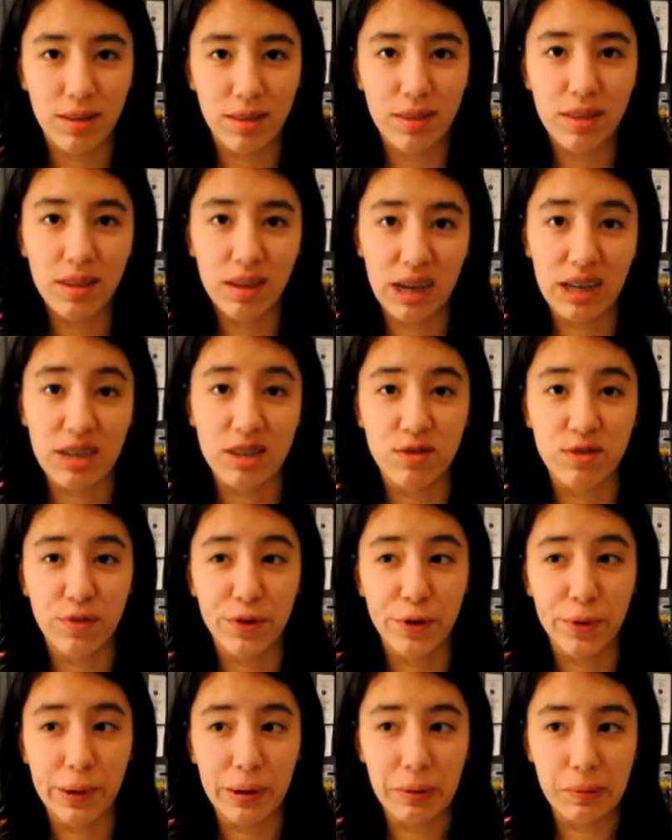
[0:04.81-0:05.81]
the last
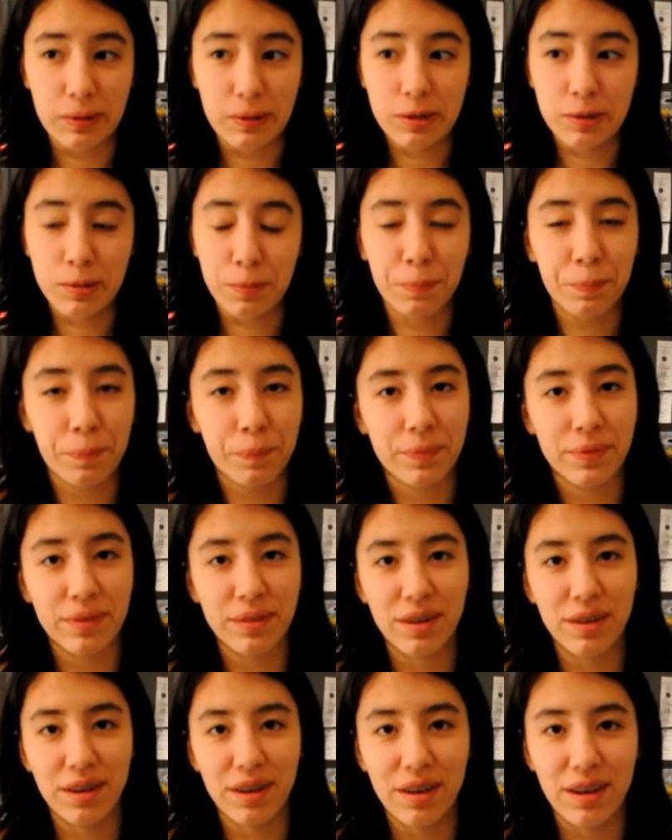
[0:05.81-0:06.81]
few hours,
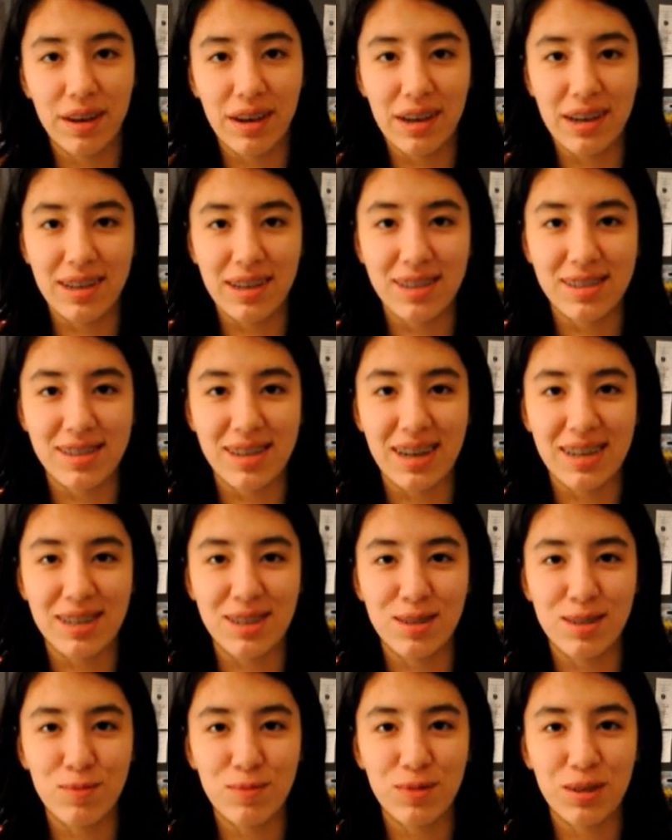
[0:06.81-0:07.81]
and I
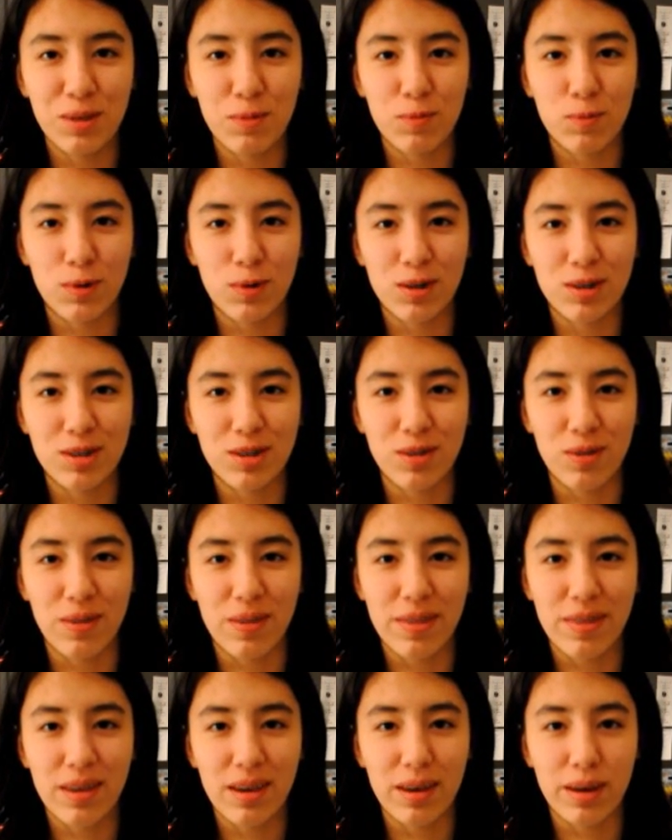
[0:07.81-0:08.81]
didn't really want to
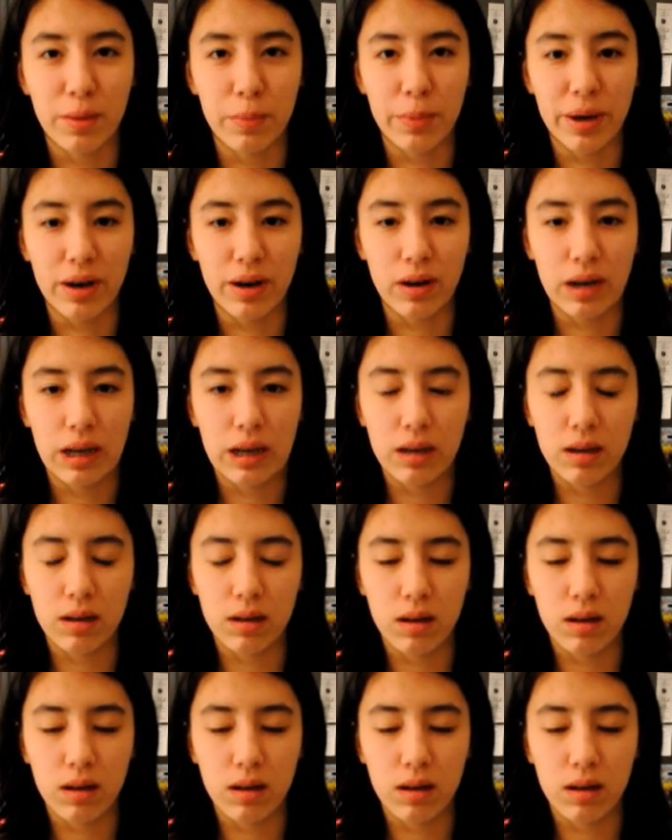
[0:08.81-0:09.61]
think about it.